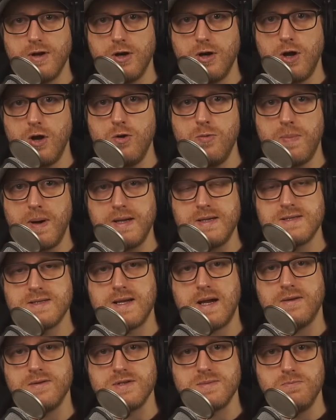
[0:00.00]
the low bass
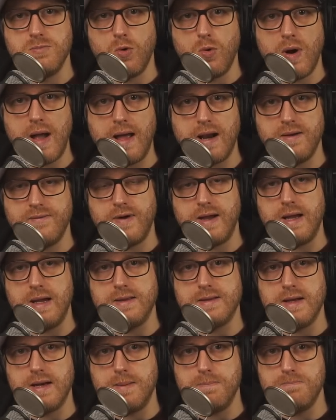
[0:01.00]
sounds more
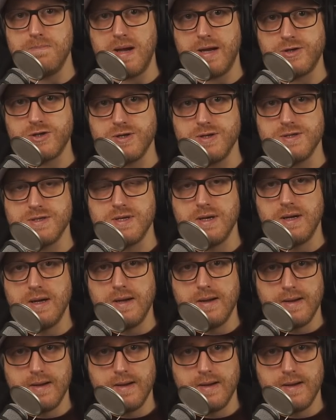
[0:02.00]
elevated than it measures.